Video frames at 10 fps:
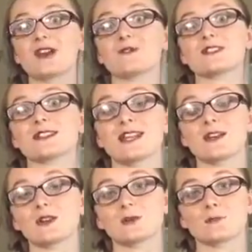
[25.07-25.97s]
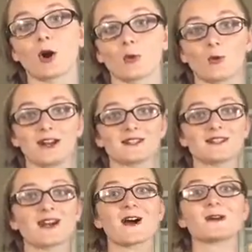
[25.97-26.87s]
favorite standalones part 1.
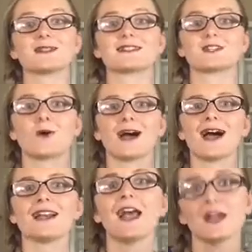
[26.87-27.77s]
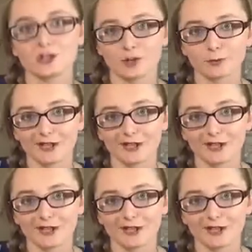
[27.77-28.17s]
So let's go ahead and jump